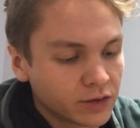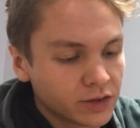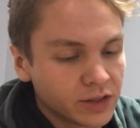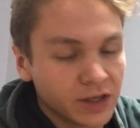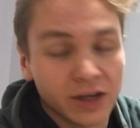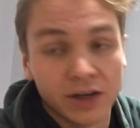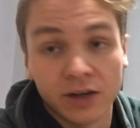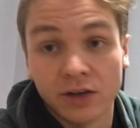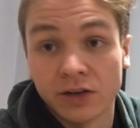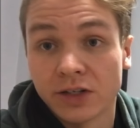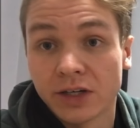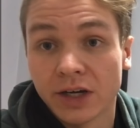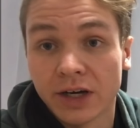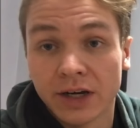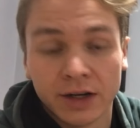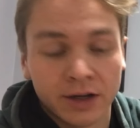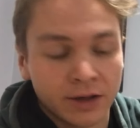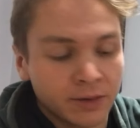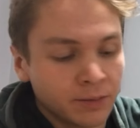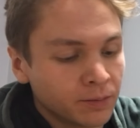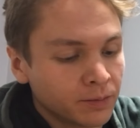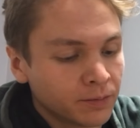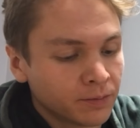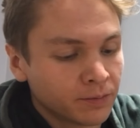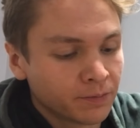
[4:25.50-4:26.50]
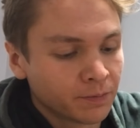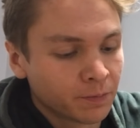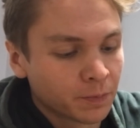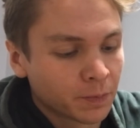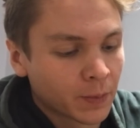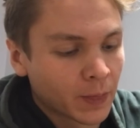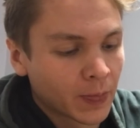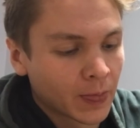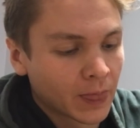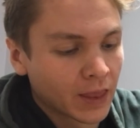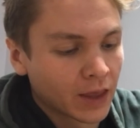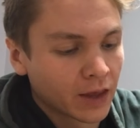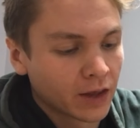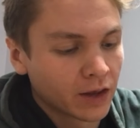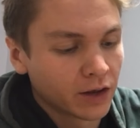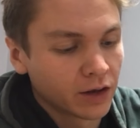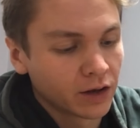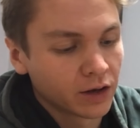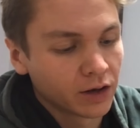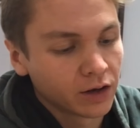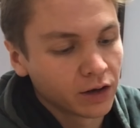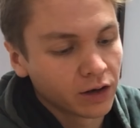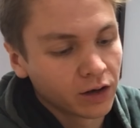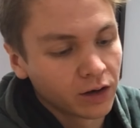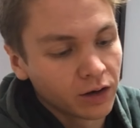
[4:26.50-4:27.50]
Take your time.
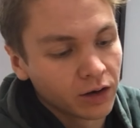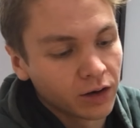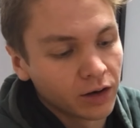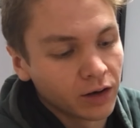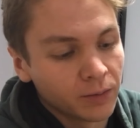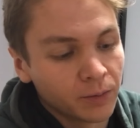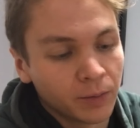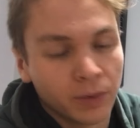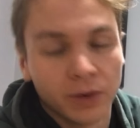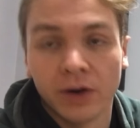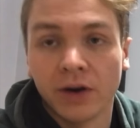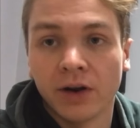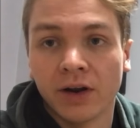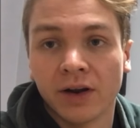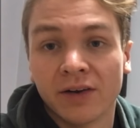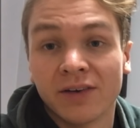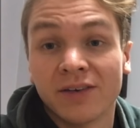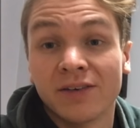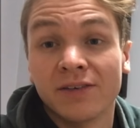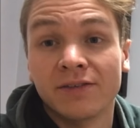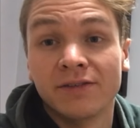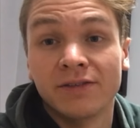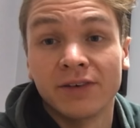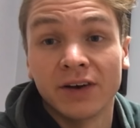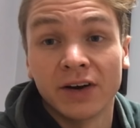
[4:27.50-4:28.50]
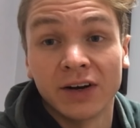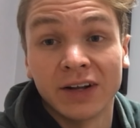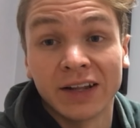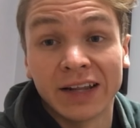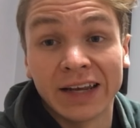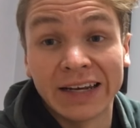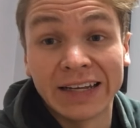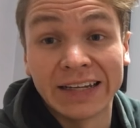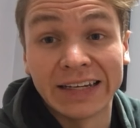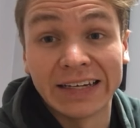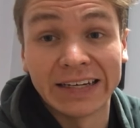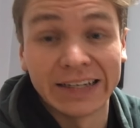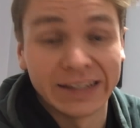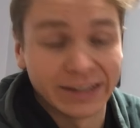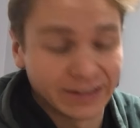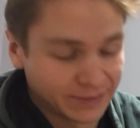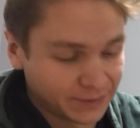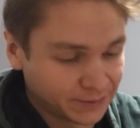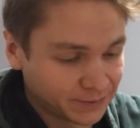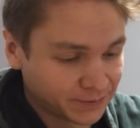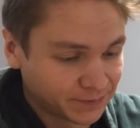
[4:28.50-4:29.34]
Put it on very lightly.